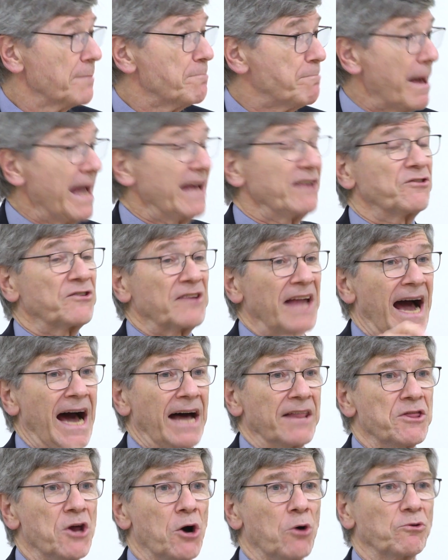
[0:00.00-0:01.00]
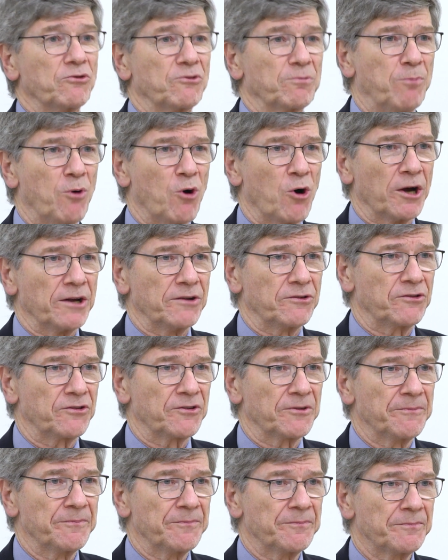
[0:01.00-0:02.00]
based on those
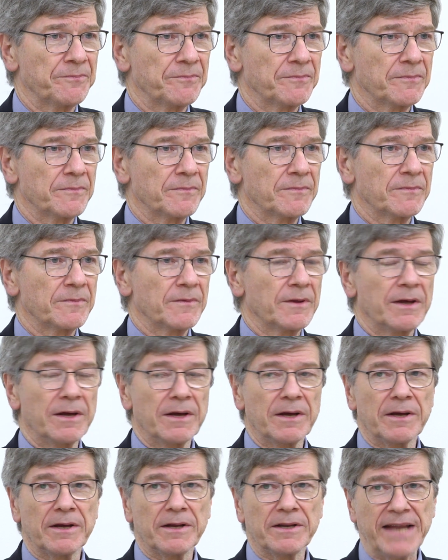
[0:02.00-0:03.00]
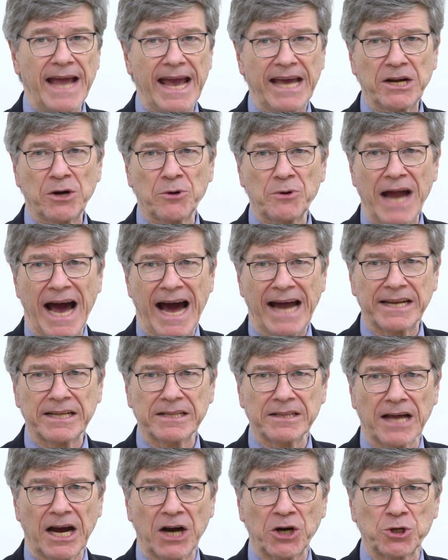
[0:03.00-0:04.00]
points: NATO
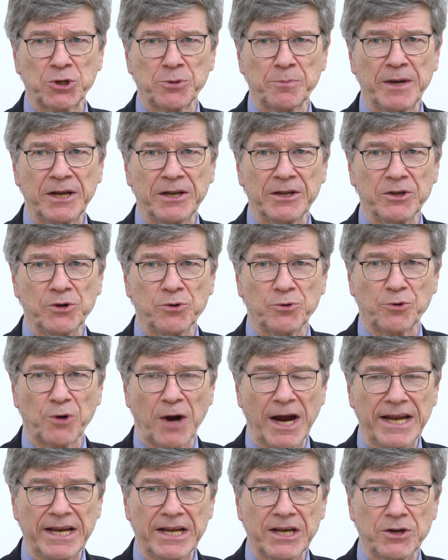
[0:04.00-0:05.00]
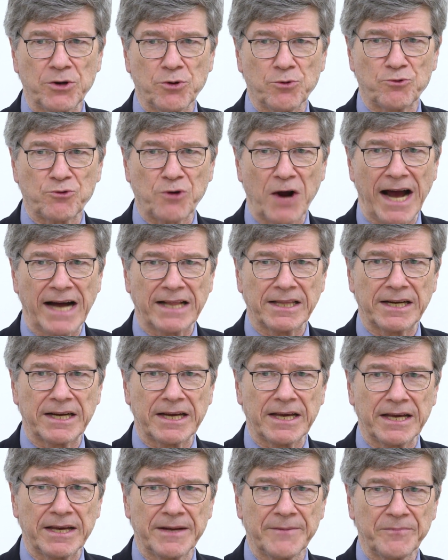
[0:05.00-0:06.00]
non-enlargement, Ukrainian
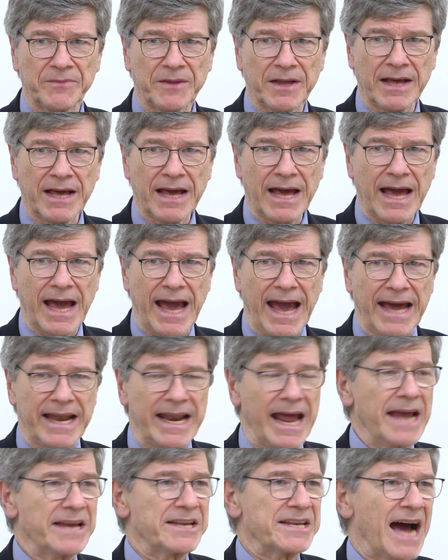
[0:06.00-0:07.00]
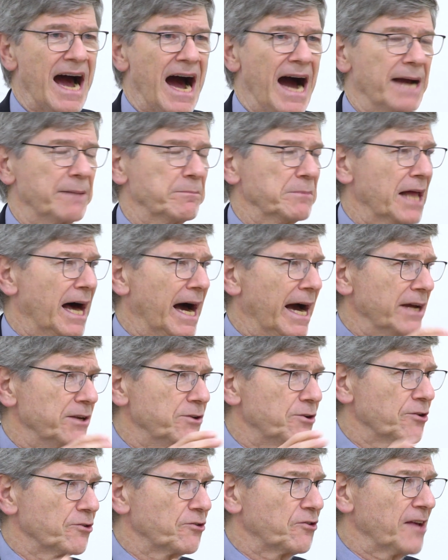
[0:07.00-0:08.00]
neutrality, and a timeline
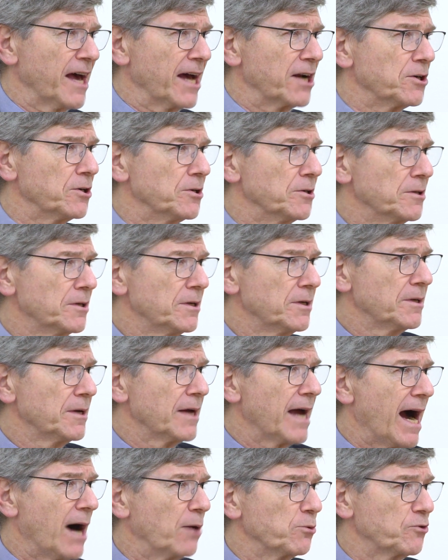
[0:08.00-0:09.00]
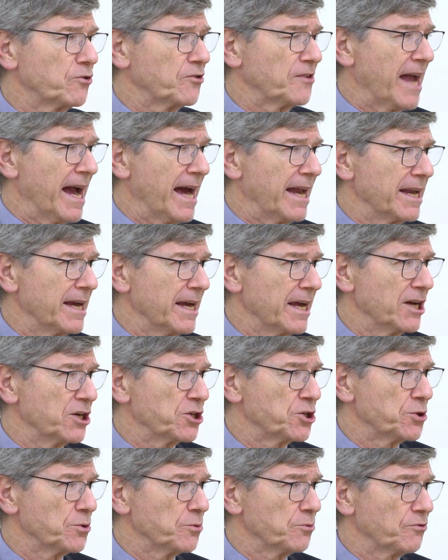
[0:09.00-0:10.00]
to settle outstanding
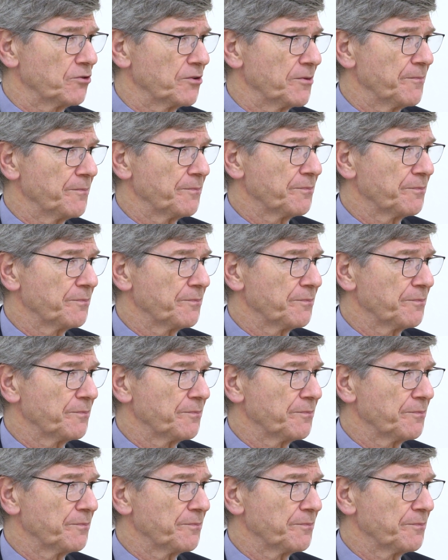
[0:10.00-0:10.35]
issues.